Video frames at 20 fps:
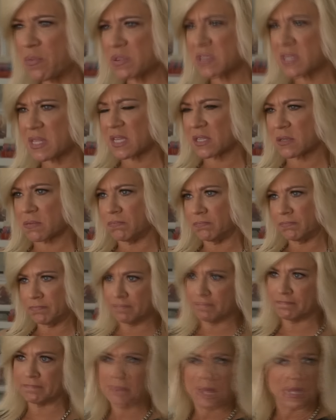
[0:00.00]
was this,
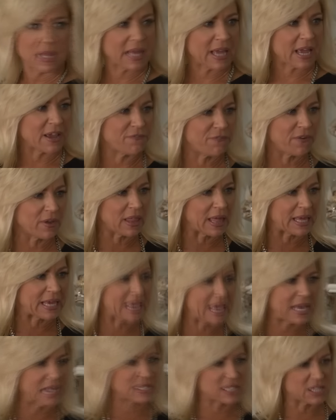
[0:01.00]
mm, like I feel like
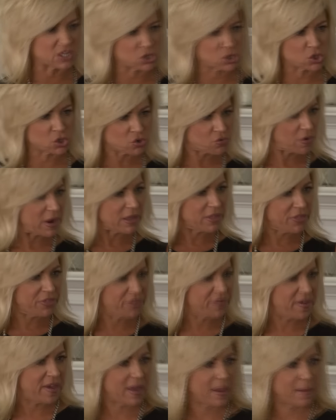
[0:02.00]
he had this strength
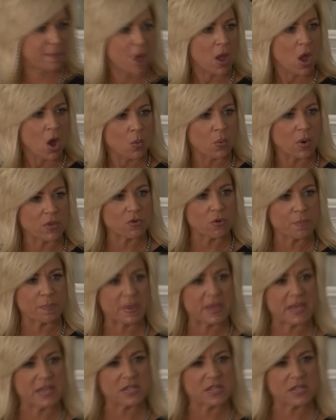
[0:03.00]
to him, whether it be